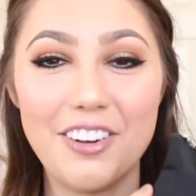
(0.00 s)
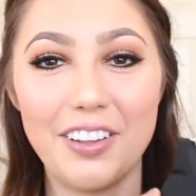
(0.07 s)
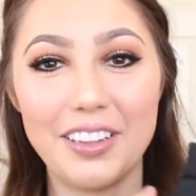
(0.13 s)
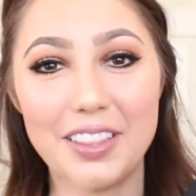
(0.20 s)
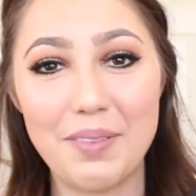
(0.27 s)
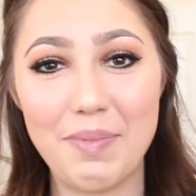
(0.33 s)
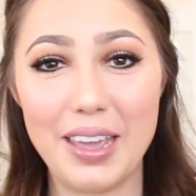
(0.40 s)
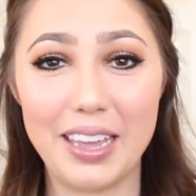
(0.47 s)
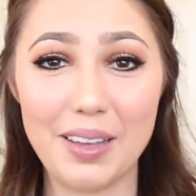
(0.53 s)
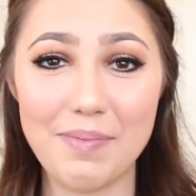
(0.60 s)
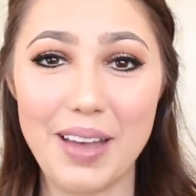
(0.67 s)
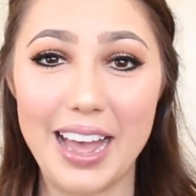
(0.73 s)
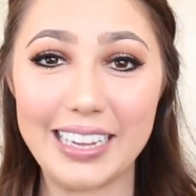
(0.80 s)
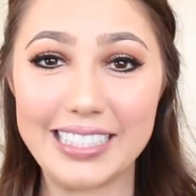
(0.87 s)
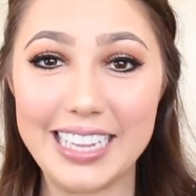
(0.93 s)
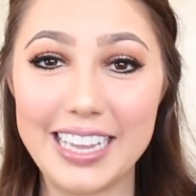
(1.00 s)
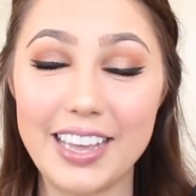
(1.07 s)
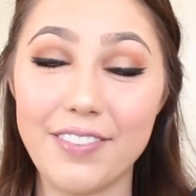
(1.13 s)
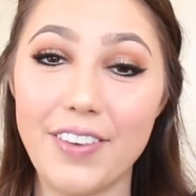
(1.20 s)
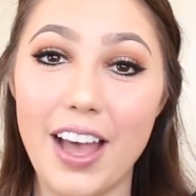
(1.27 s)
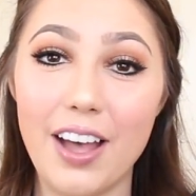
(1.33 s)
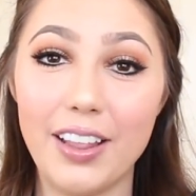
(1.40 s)
you know, like the makeup bags they
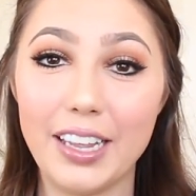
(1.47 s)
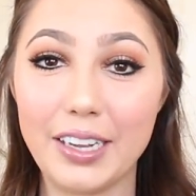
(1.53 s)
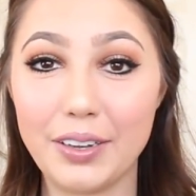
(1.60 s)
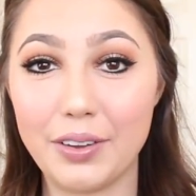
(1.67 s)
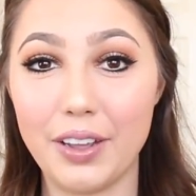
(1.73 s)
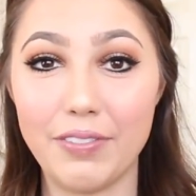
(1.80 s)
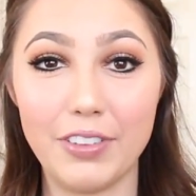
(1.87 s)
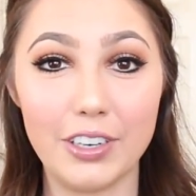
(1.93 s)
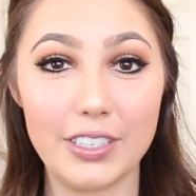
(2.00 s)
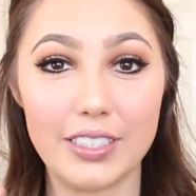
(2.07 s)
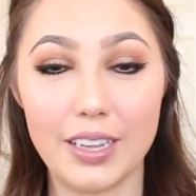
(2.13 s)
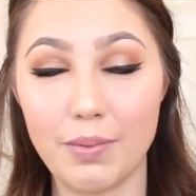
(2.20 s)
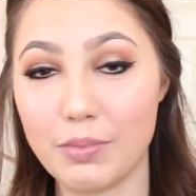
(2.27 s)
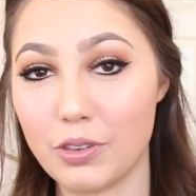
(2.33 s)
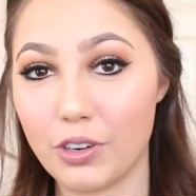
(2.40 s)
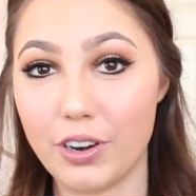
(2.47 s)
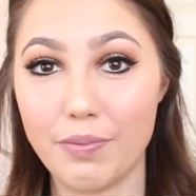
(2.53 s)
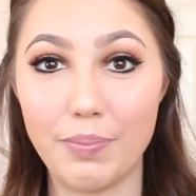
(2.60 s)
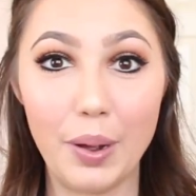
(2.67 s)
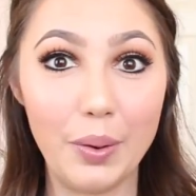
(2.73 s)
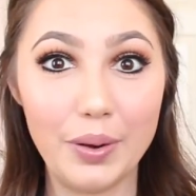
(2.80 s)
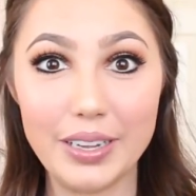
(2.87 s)
give out, like if there's some sort
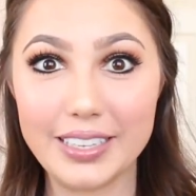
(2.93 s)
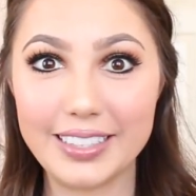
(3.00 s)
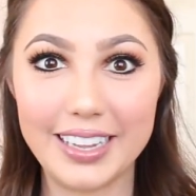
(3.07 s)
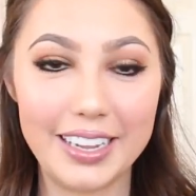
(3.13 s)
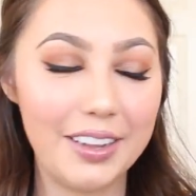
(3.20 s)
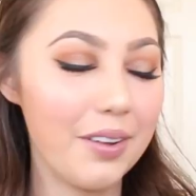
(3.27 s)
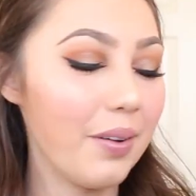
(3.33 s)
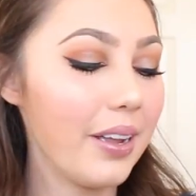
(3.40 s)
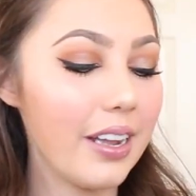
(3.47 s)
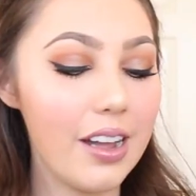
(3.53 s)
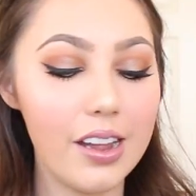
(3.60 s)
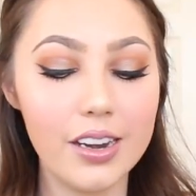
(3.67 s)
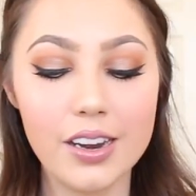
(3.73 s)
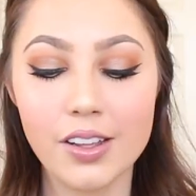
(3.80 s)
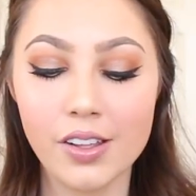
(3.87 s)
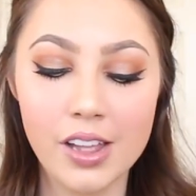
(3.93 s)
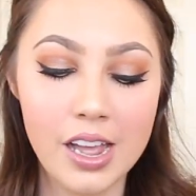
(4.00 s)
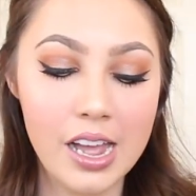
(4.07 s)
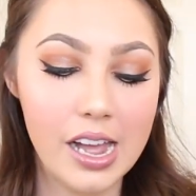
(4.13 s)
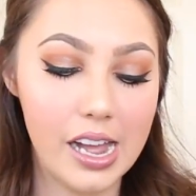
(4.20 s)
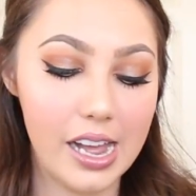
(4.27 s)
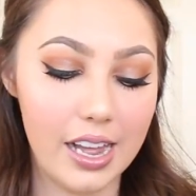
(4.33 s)
of bonus thing going on.
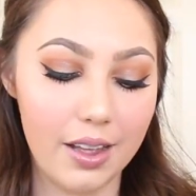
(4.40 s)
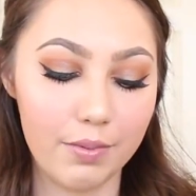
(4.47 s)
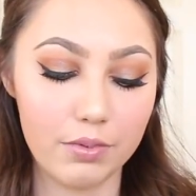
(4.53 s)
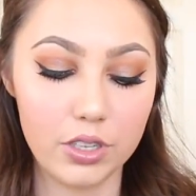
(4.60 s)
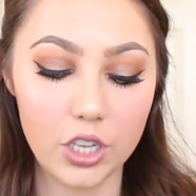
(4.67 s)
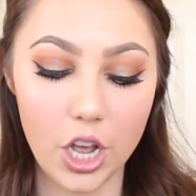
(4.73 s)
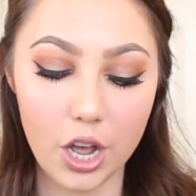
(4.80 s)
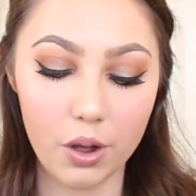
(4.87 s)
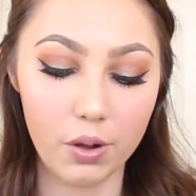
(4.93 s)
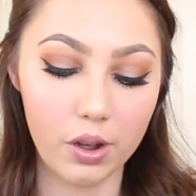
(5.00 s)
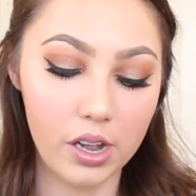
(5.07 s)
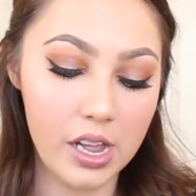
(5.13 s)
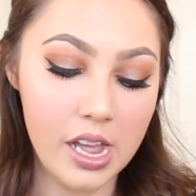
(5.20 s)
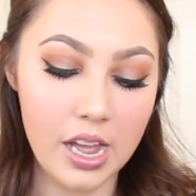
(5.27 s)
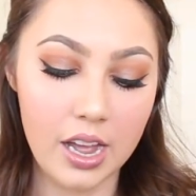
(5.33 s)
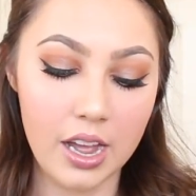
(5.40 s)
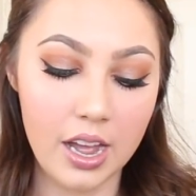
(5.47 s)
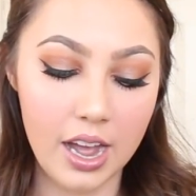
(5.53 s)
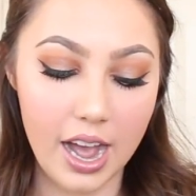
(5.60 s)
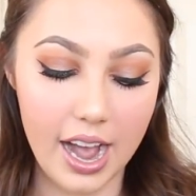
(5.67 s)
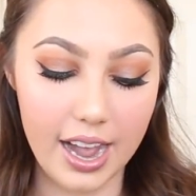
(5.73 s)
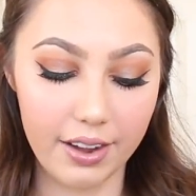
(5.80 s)
Um, so
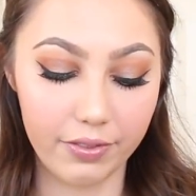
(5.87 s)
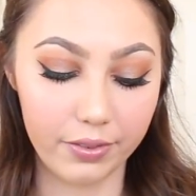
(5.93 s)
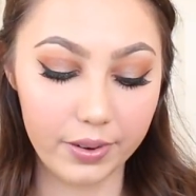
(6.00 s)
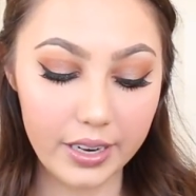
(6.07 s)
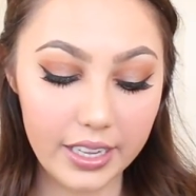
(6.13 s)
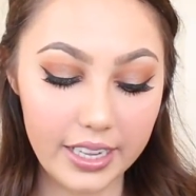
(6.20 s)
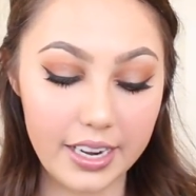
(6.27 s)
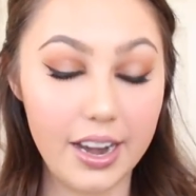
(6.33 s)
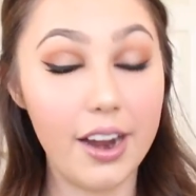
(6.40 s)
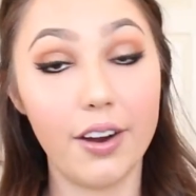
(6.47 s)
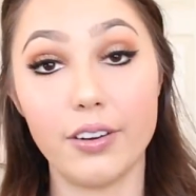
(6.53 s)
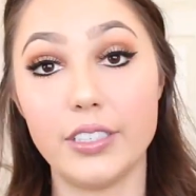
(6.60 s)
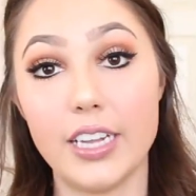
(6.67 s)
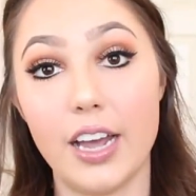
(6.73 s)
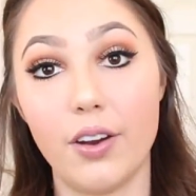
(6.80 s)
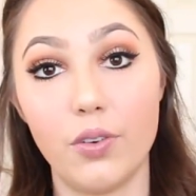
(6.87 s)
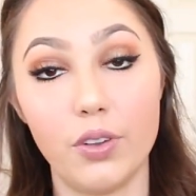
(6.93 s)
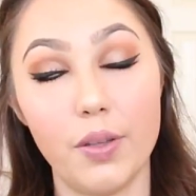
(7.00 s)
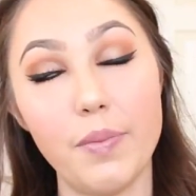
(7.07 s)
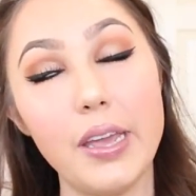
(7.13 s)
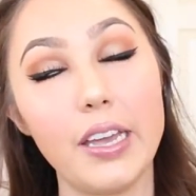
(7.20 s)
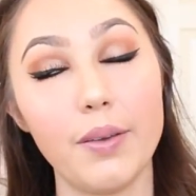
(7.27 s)
I have really narrowed down
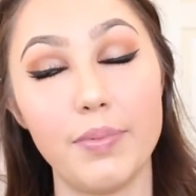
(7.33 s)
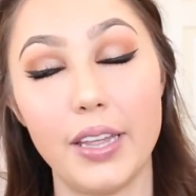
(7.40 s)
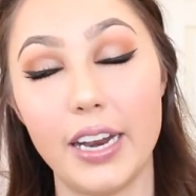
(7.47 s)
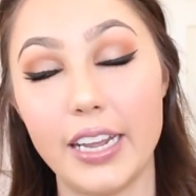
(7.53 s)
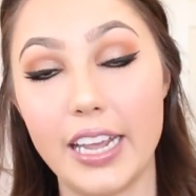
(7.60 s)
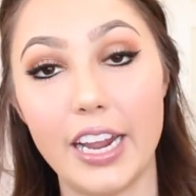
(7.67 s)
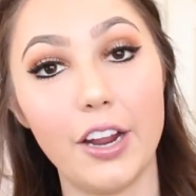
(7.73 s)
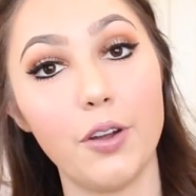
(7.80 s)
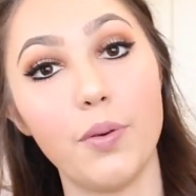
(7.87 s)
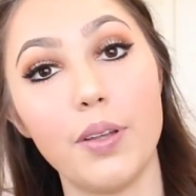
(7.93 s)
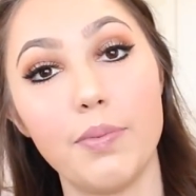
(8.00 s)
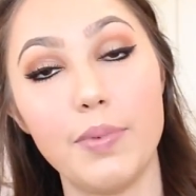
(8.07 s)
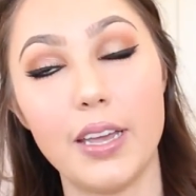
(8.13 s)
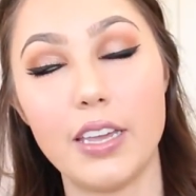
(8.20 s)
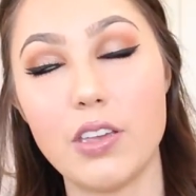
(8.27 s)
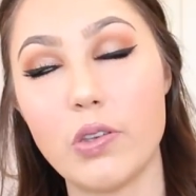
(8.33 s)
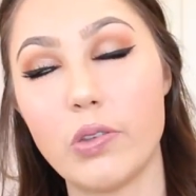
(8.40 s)
the makeup that I carry with me. I